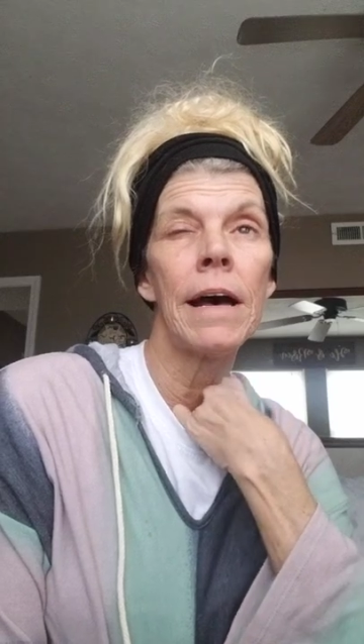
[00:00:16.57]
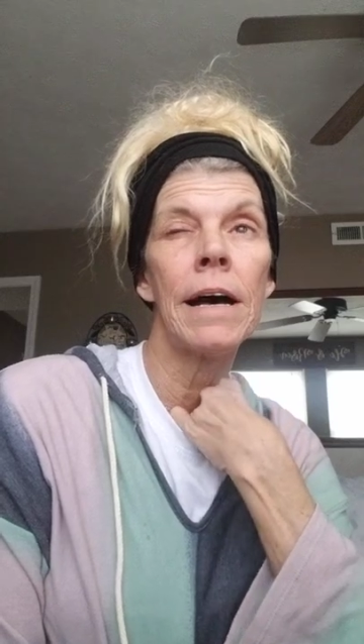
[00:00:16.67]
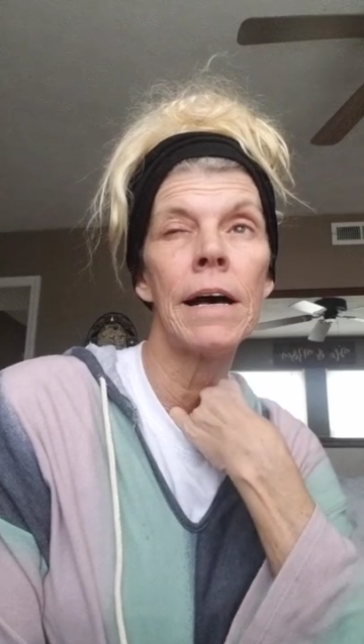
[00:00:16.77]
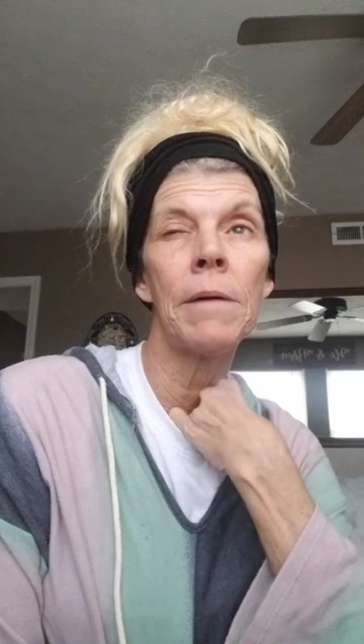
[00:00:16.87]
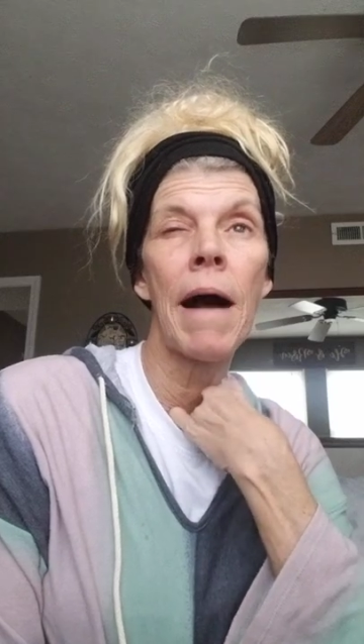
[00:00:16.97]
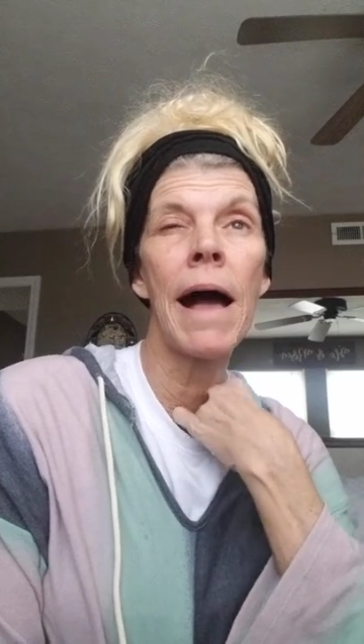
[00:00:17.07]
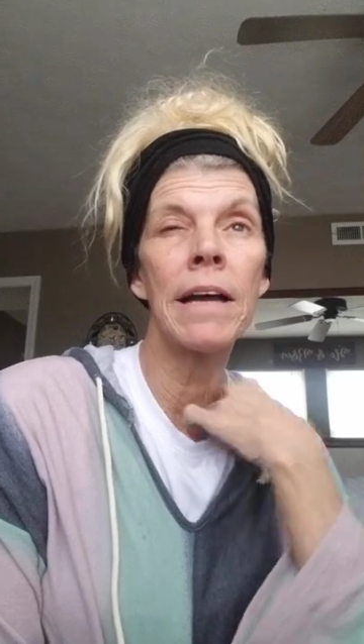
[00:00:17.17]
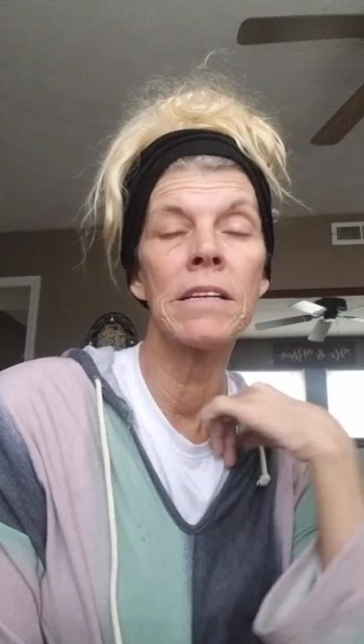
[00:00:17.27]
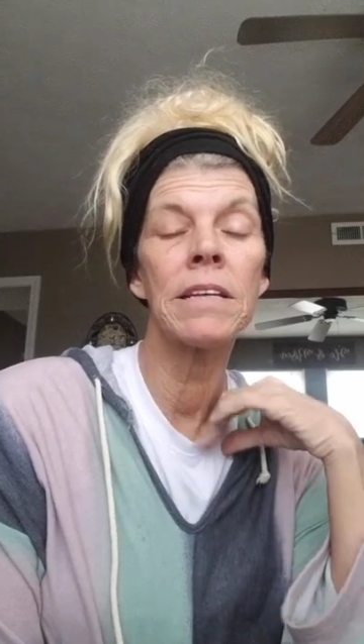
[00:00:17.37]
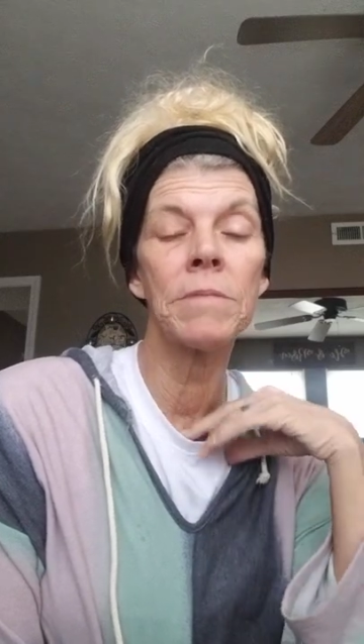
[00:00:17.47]
Um, I
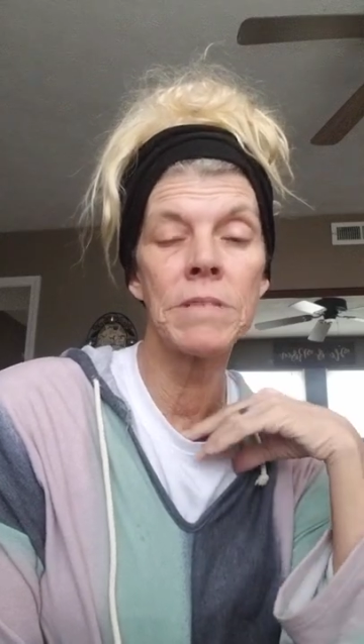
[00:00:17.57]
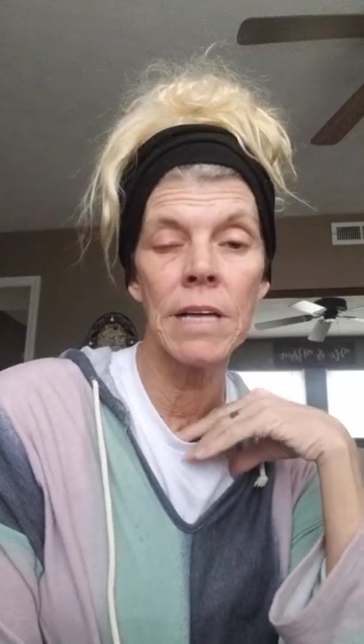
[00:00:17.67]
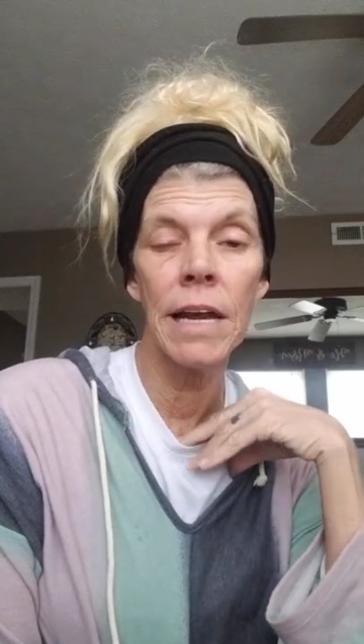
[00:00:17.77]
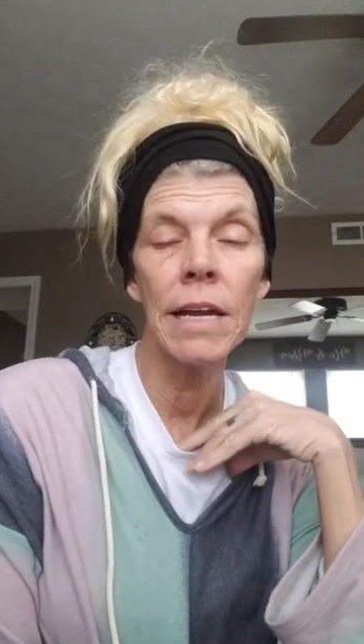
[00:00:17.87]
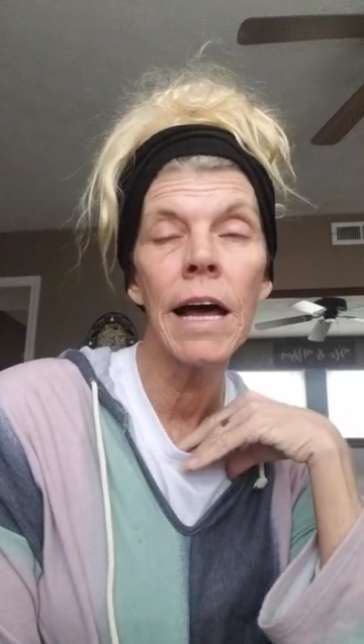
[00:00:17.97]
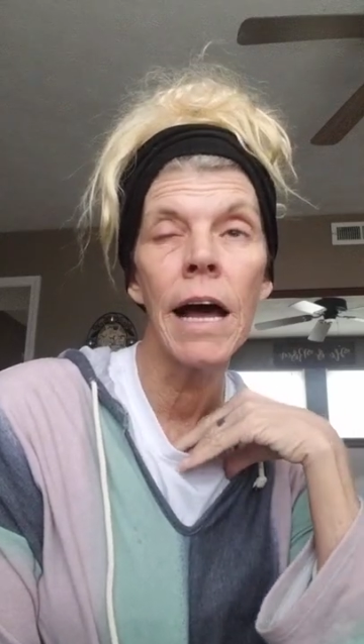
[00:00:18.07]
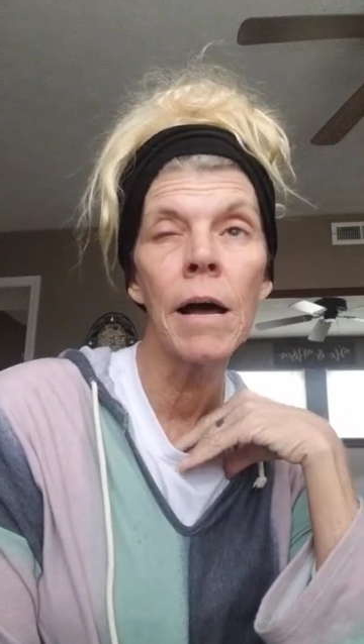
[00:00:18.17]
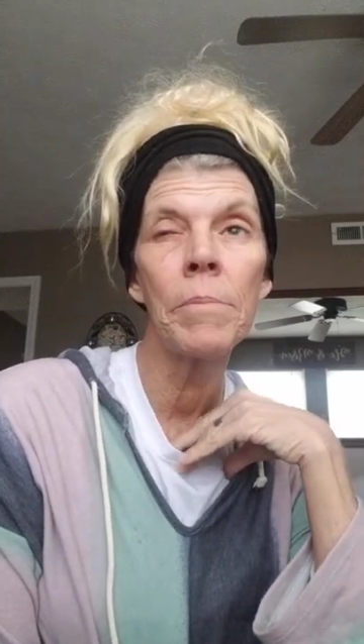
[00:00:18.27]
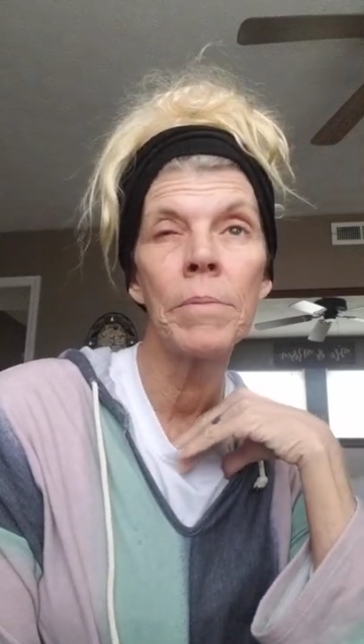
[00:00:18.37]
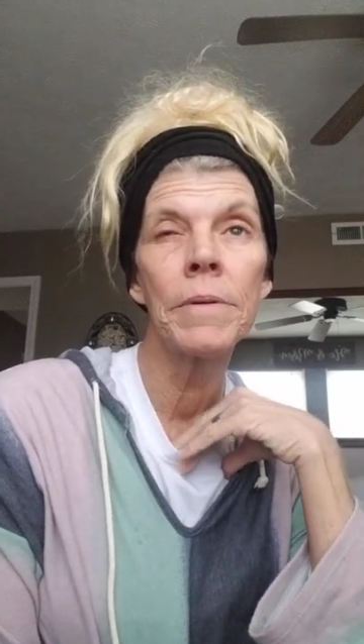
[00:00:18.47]
had to sleep sitting
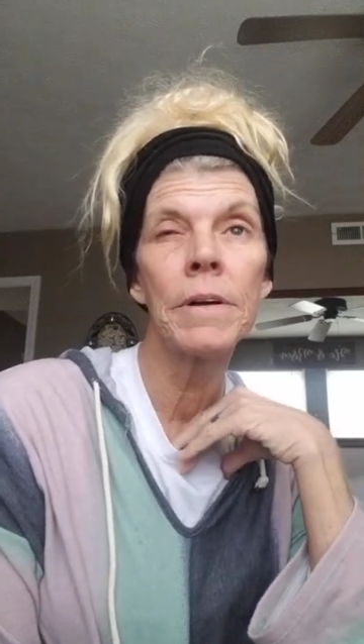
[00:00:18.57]
up